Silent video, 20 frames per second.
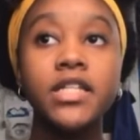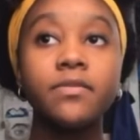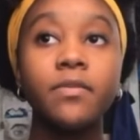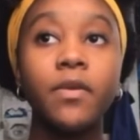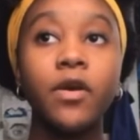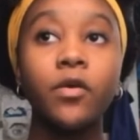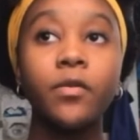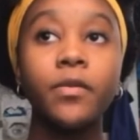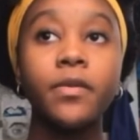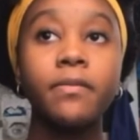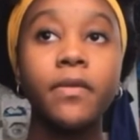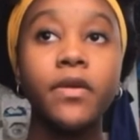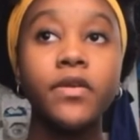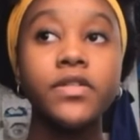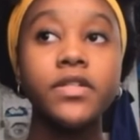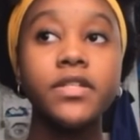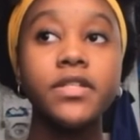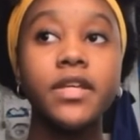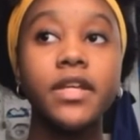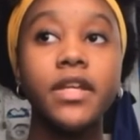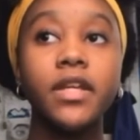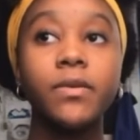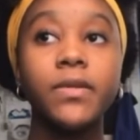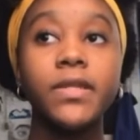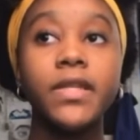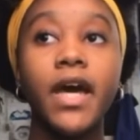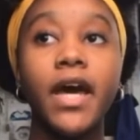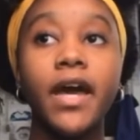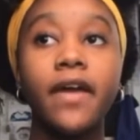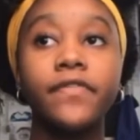Tomorrow will be mostly sunny
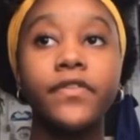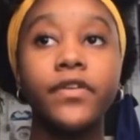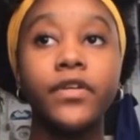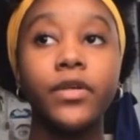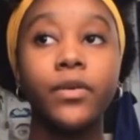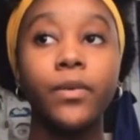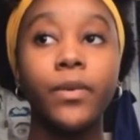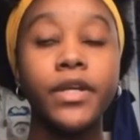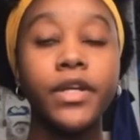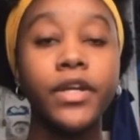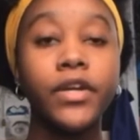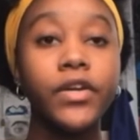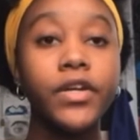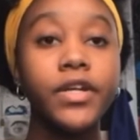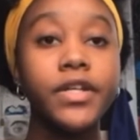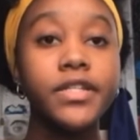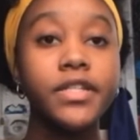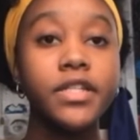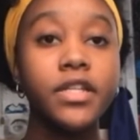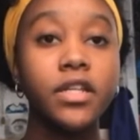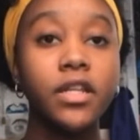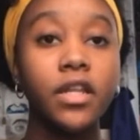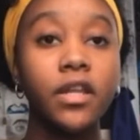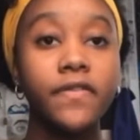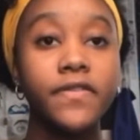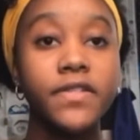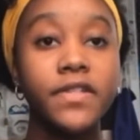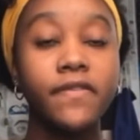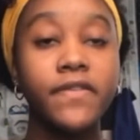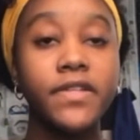with the high of 31 degrees and a
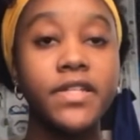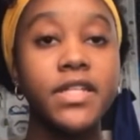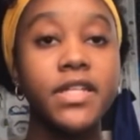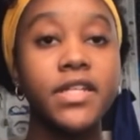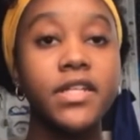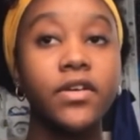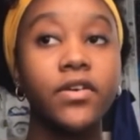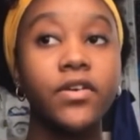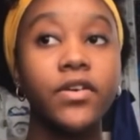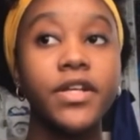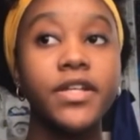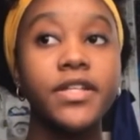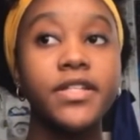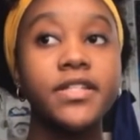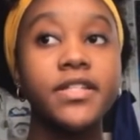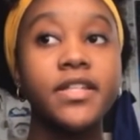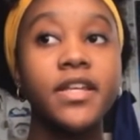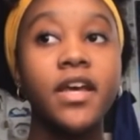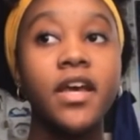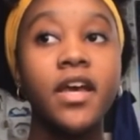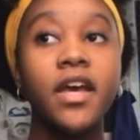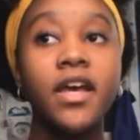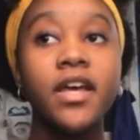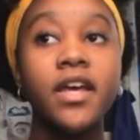low of 17 degrees.